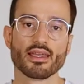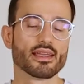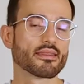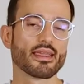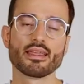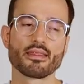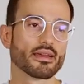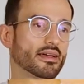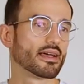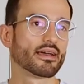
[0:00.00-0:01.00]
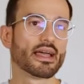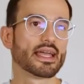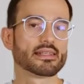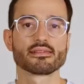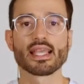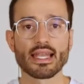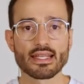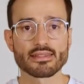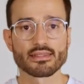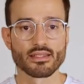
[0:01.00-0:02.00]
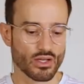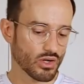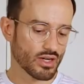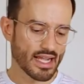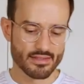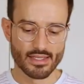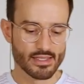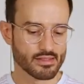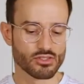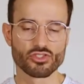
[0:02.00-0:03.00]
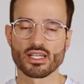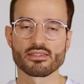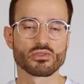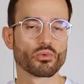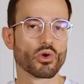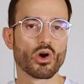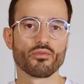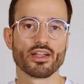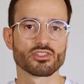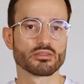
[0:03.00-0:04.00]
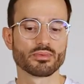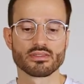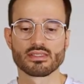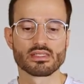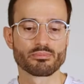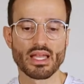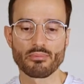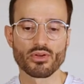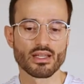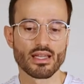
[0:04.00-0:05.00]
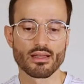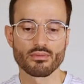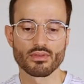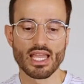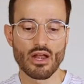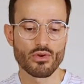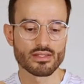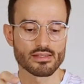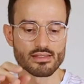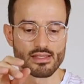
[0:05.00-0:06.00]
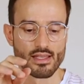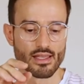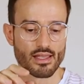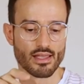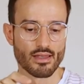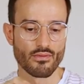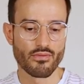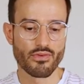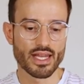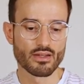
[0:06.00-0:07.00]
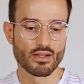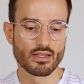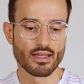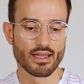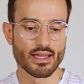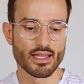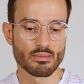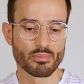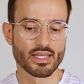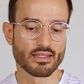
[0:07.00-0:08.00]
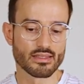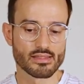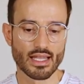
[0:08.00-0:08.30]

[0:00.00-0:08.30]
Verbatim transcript: It's either a salad or like this, just raw vegetables. This is paprika, carrots, fennel, and pickles.